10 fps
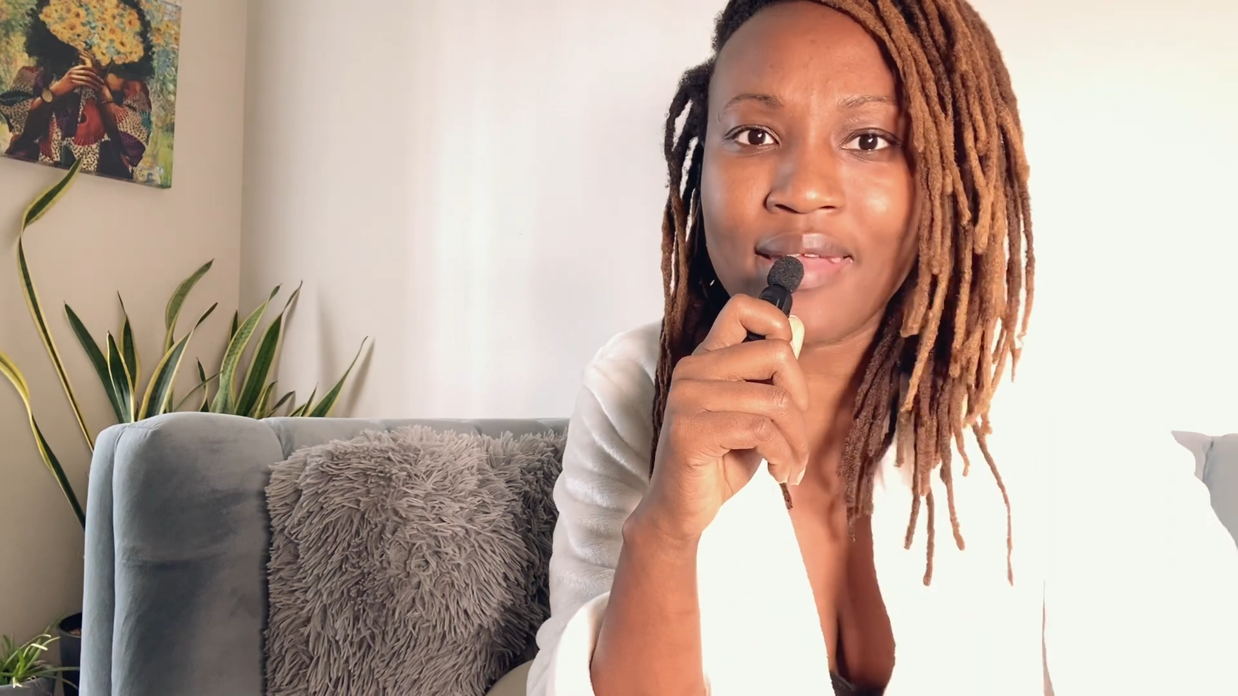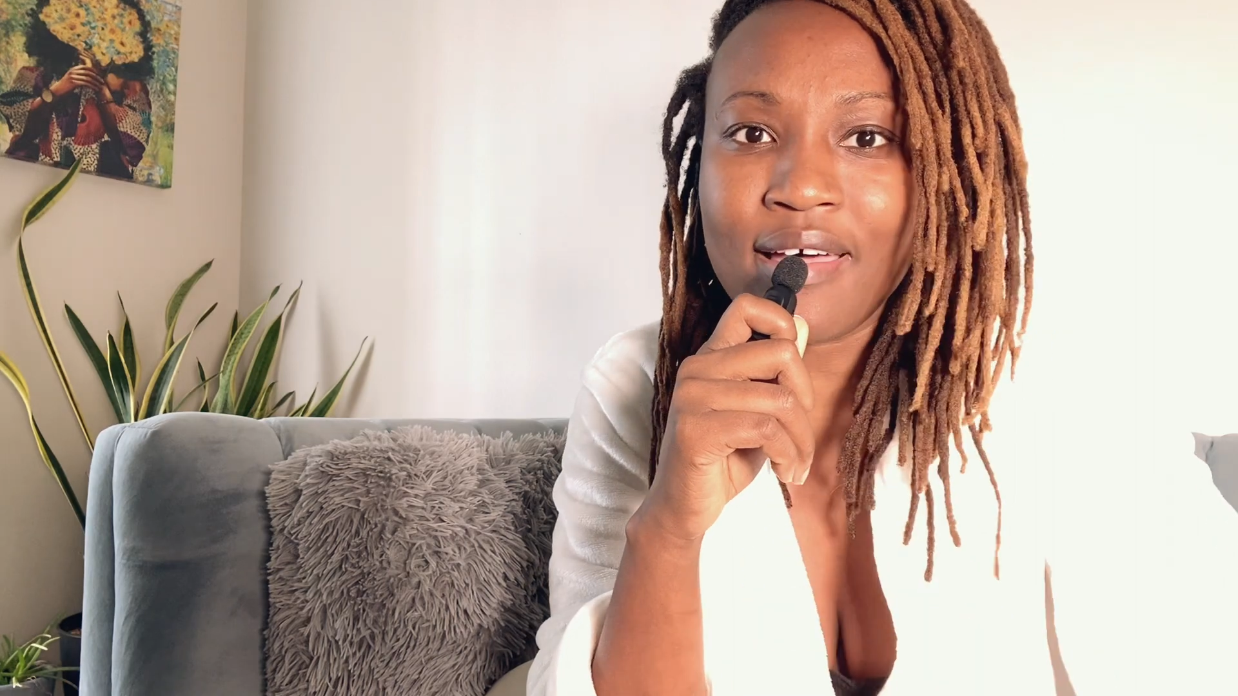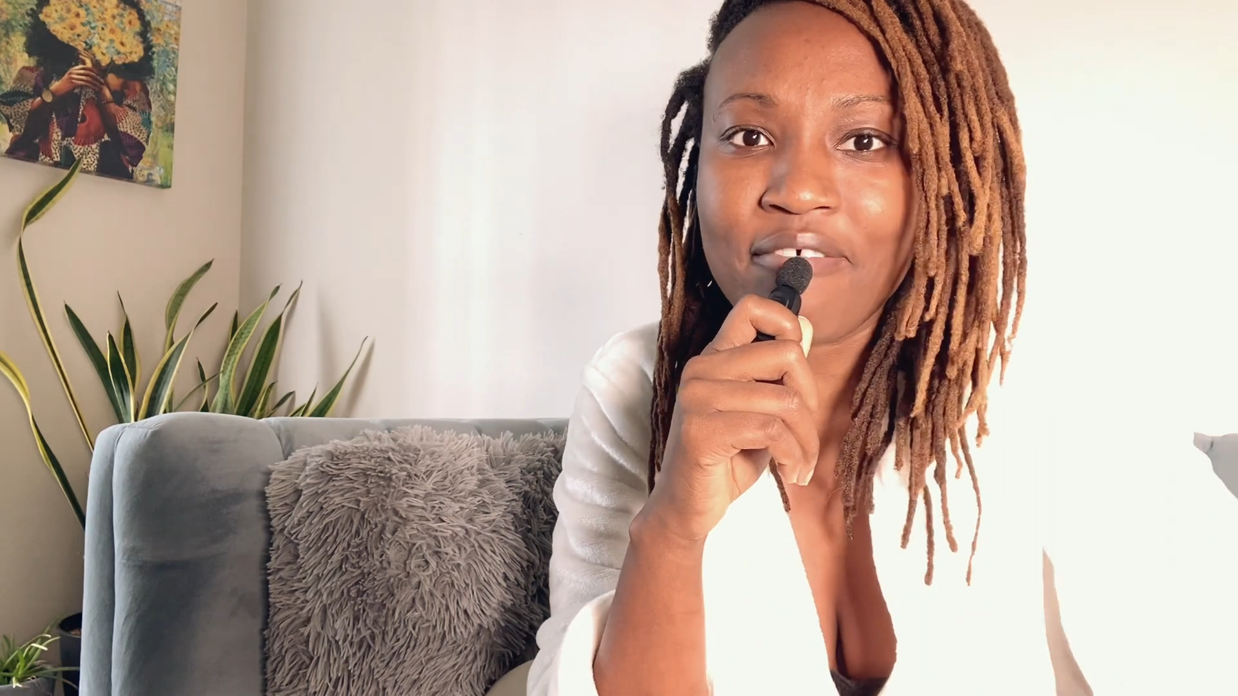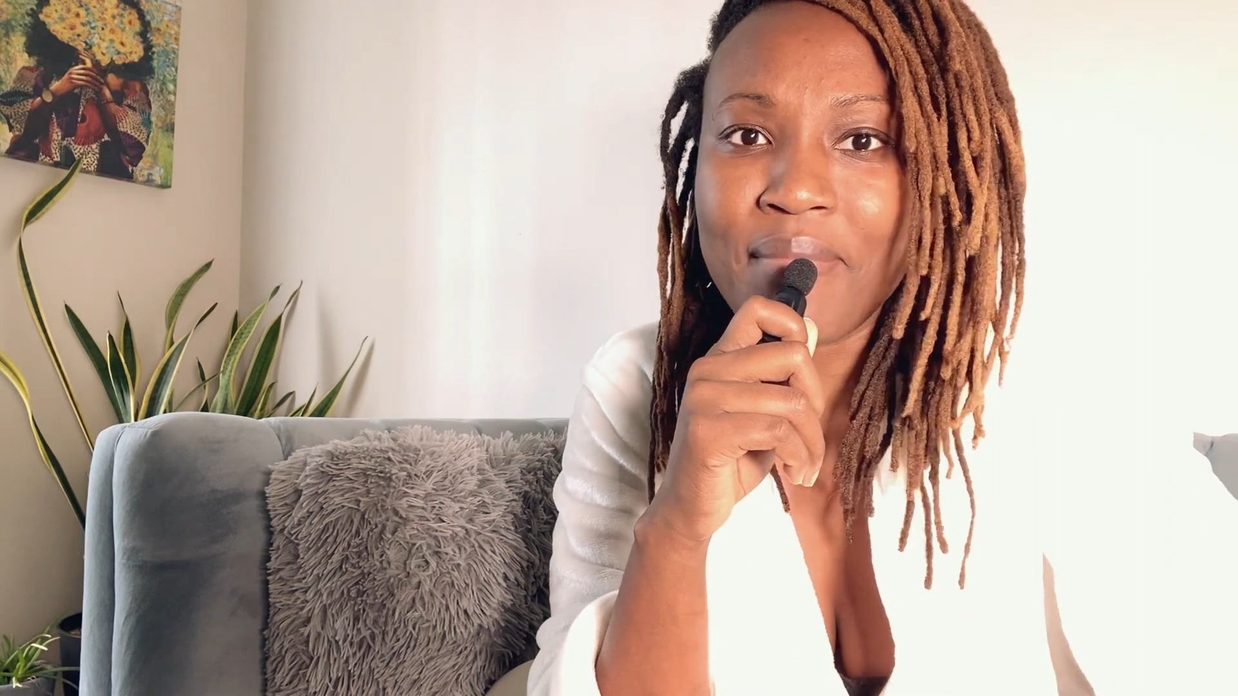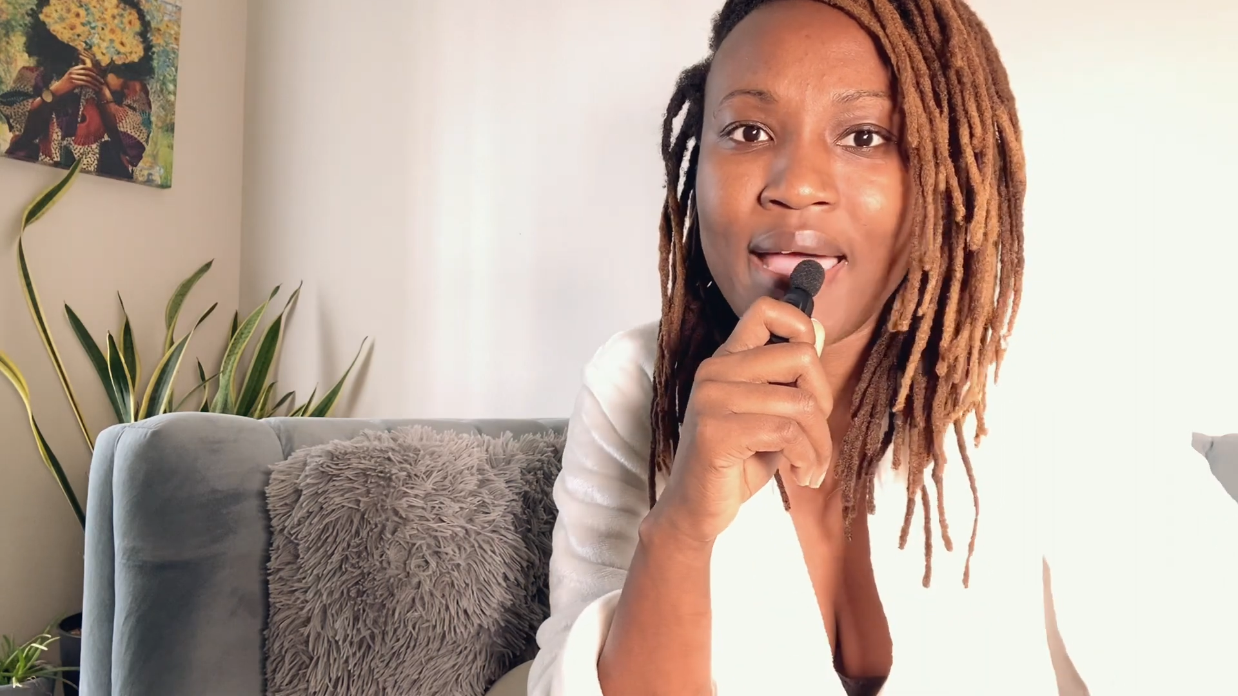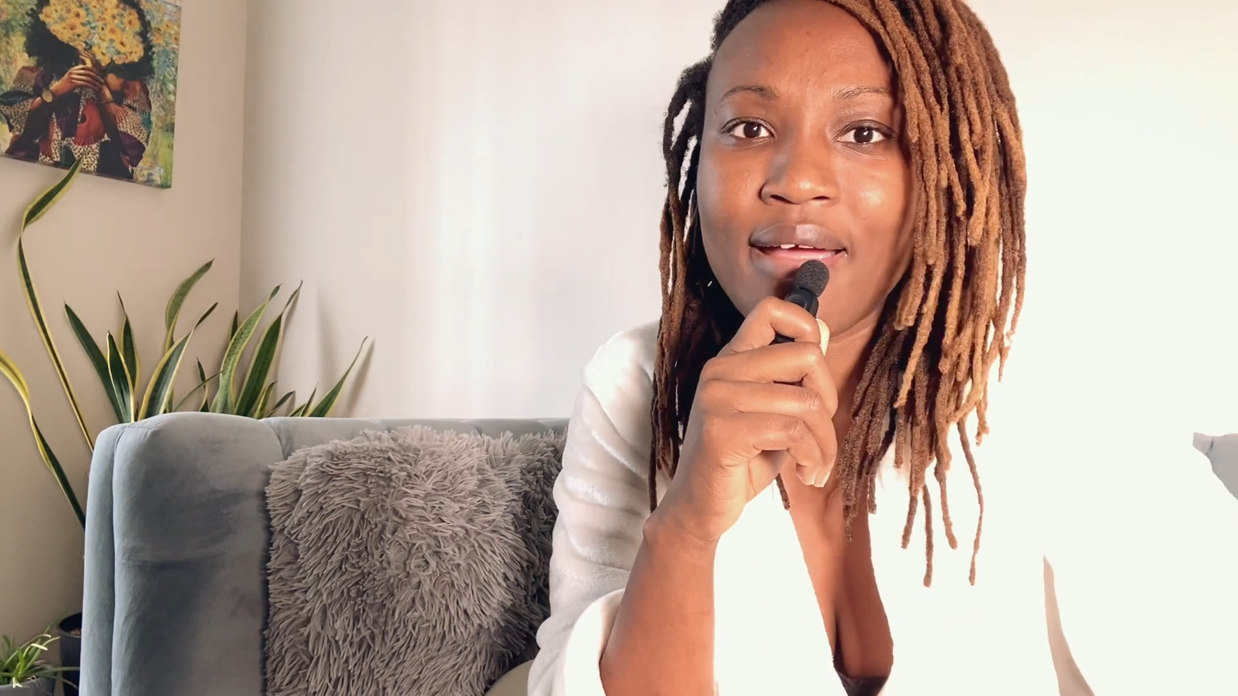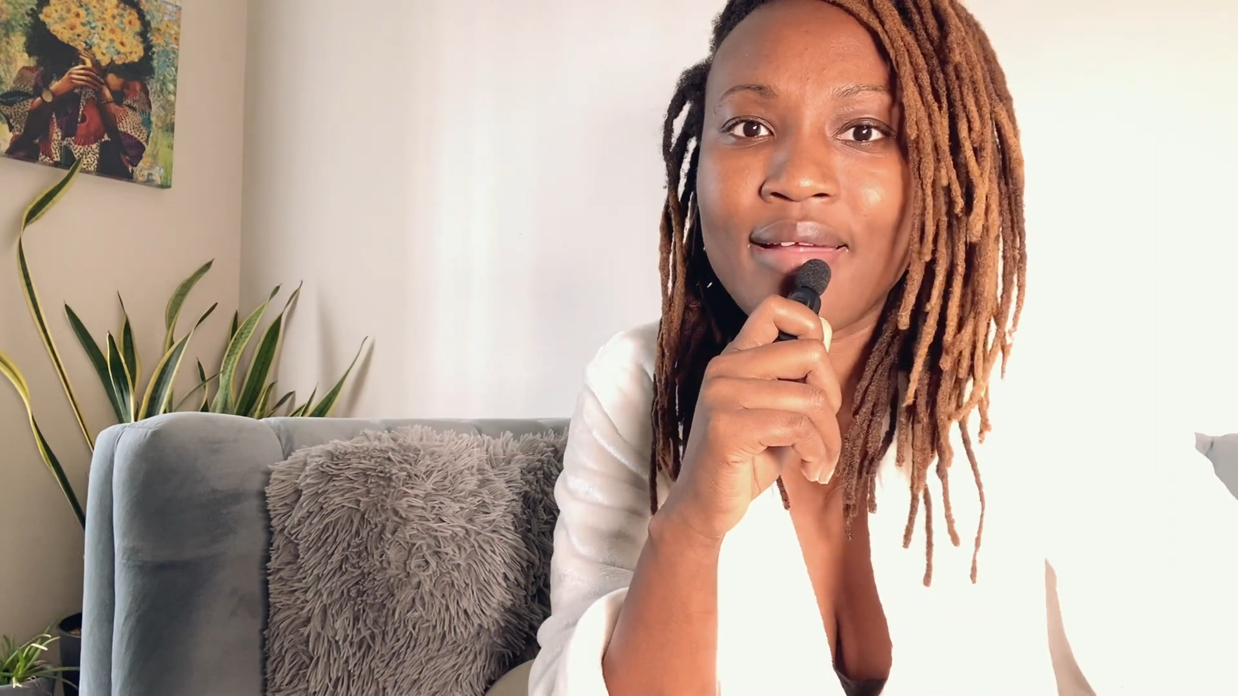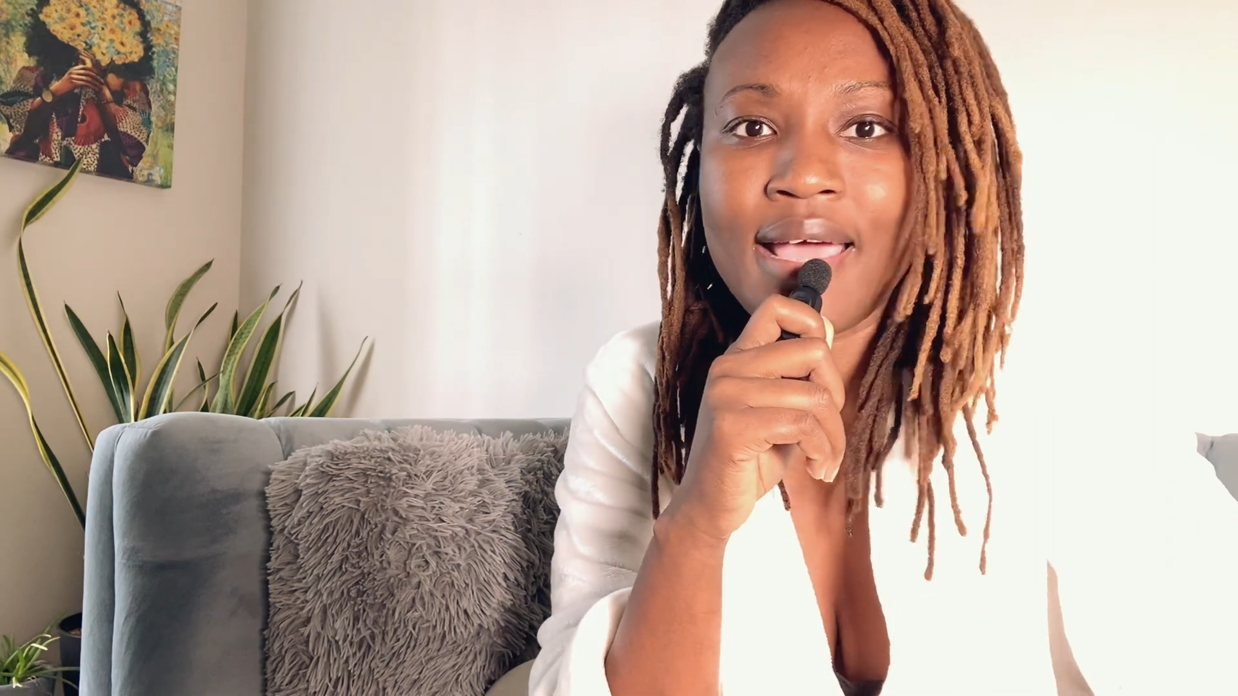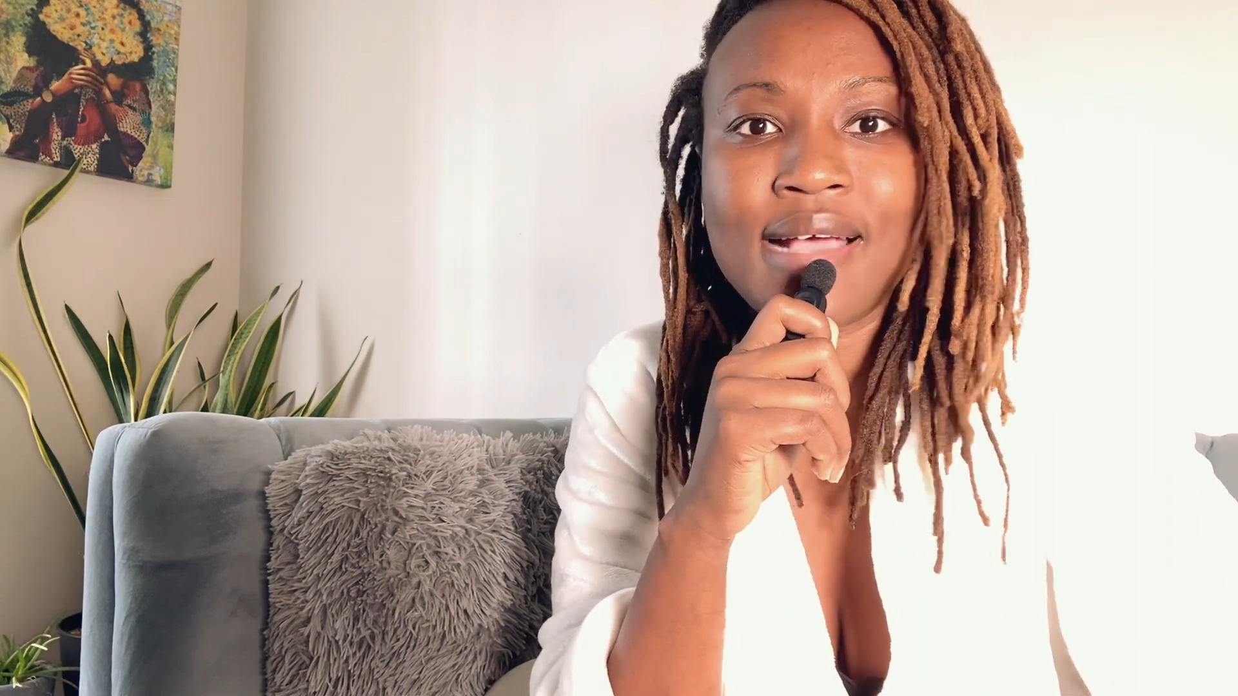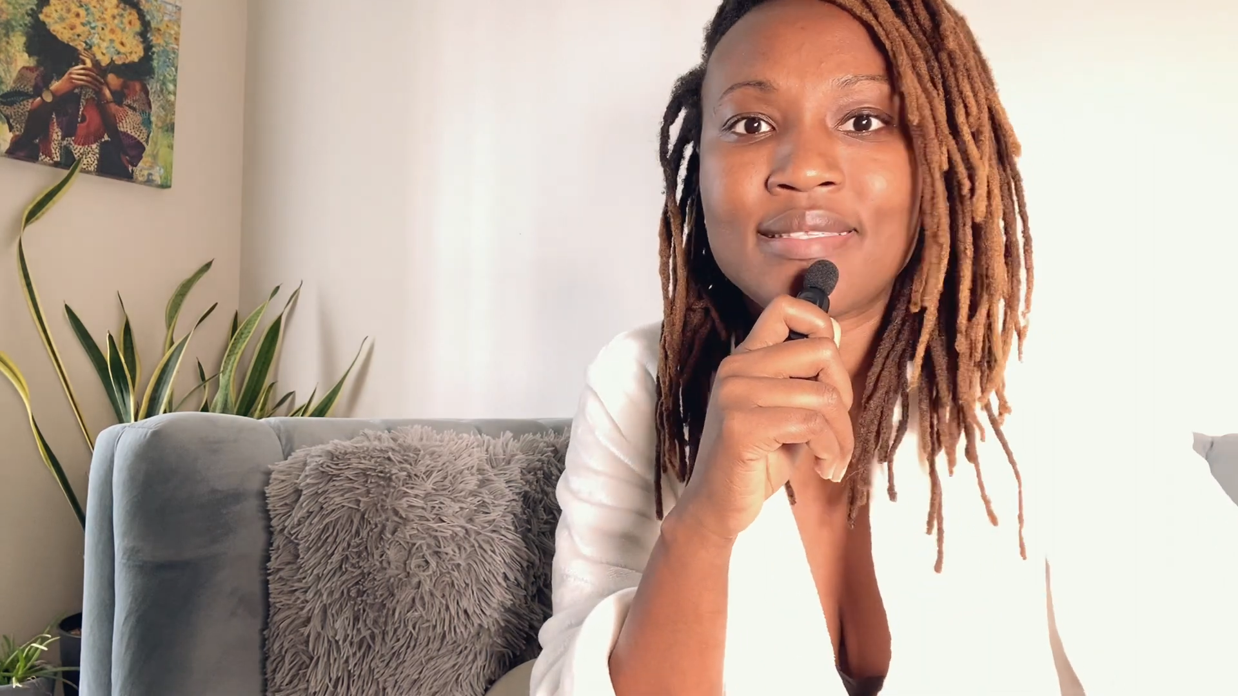love my
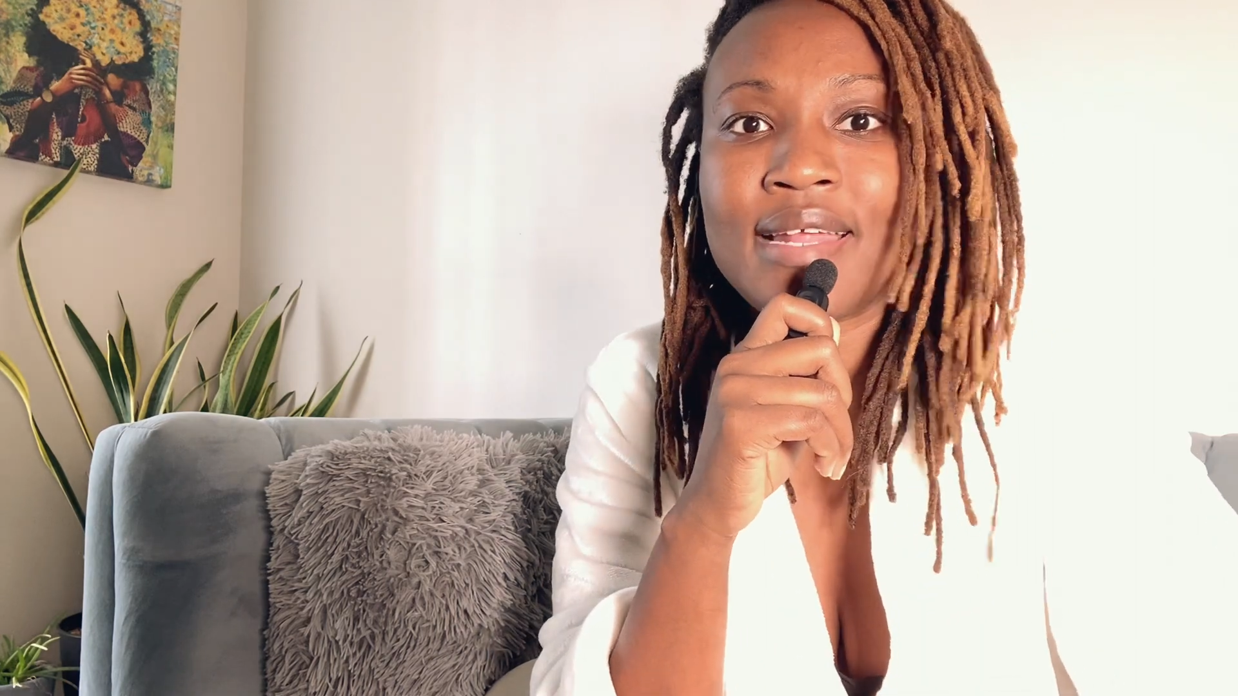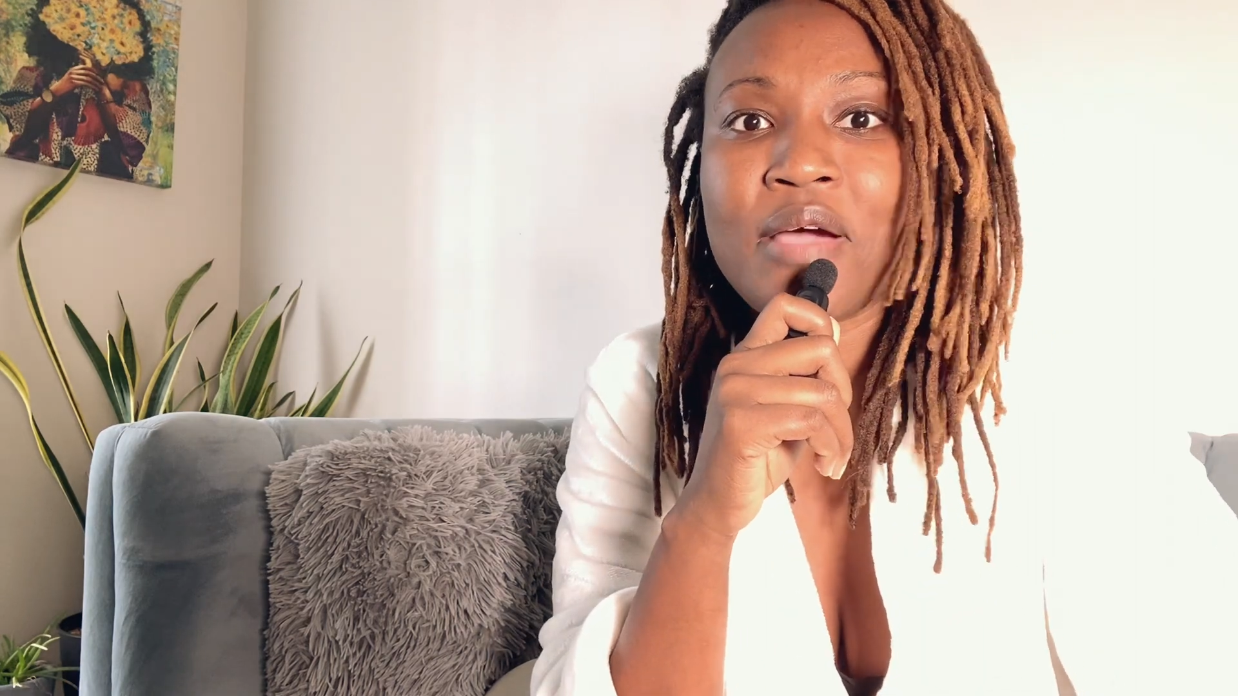hair, like I said,